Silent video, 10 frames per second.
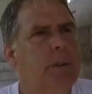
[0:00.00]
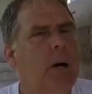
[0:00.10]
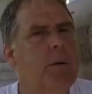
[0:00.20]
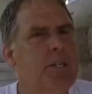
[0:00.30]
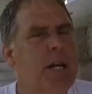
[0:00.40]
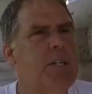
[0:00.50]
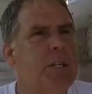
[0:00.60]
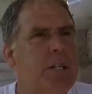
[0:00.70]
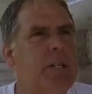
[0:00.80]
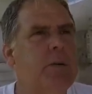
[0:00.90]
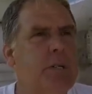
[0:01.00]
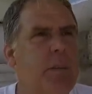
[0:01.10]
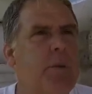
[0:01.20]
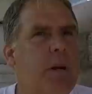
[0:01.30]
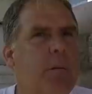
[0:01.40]
I always change a little
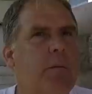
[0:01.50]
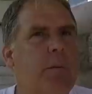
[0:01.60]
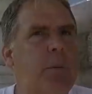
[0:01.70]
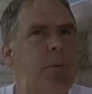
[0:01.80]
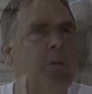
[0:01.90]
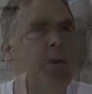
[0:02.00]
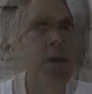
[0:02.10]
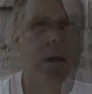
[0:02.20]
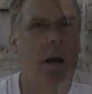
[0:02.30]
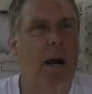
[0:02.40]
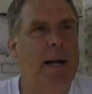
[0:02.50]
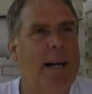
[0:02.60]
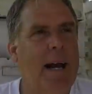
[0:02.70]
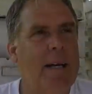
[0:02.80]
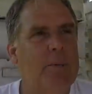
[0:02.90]
something up from the year before. All right,
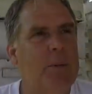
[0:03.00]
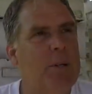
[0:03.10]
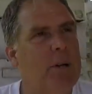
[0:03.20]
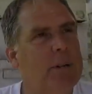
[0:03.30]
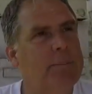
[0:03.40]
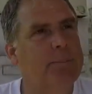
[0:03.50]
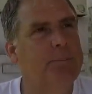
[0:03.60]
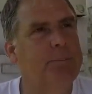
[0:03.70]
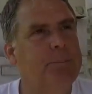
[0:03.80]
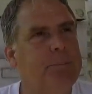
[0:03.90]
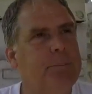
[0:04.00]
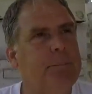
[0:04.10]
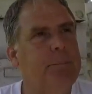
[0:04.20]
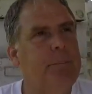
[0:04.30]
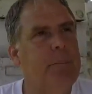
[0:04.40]
guys. Well, look,
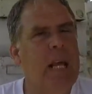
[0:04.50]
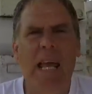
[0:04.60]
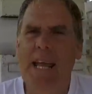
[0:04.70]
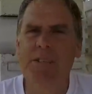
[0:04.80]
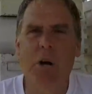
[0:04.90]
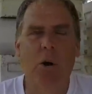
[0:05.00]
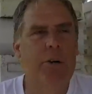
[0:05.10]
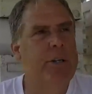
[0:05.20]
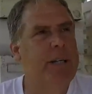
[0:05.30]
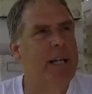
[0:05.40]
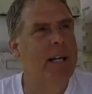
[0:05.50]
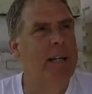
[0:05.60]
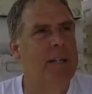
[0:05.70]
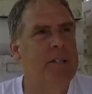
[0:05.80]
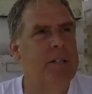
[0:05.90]
it's all good in the
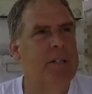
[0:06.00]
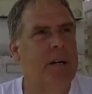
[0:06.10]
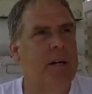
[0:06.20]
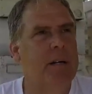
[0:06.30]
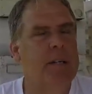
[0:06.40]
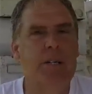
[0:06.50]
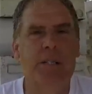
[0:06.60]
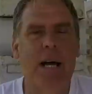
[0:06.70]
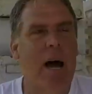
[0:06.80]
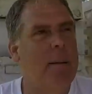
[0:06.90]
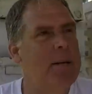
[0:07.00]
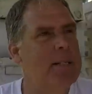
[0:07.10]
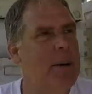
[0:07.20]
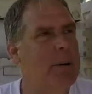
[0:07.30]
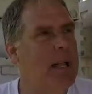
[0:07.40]
end. It's just a hobby.
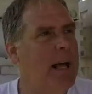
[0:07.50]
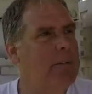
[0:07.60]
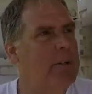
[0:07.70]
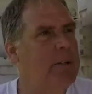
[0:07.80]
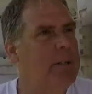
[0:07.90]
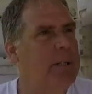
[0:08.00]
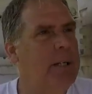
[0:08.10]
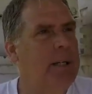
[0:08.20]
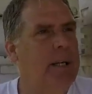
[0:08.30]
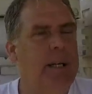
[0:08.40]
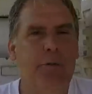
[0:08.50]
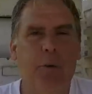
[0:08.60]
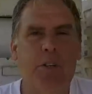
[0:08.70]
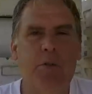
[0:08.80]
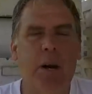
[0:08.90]
It's not my livelihood. It's
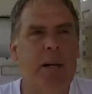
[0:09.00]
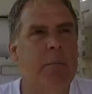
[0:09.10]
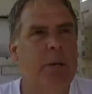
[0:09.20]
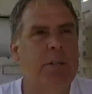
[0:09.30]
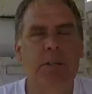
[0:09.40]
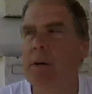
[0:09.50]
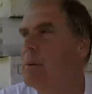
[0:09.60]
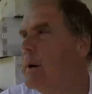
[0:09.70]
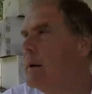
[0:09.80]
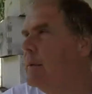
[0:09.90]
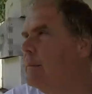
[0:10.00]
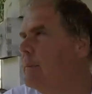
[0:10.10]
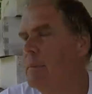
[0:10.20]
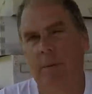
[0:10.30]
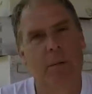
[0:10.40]
frustrating, but you know what?
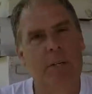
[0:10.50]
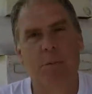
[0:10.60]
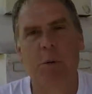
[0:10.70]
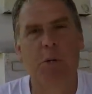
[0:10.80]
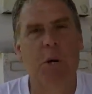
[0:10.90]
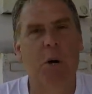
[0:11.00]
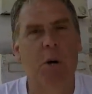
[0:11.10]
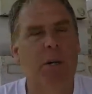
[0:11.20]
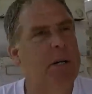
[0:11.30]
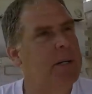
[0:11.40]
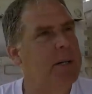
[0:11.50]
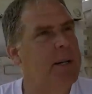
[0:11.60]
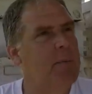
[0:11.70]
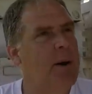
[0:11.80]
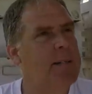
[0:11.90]
We just push on and
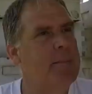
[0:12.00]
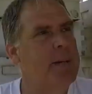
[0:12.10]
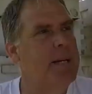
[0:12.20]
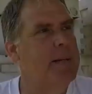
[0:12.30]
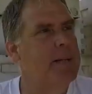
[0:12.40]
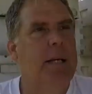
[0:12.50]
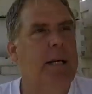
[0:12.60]
keep raising bees.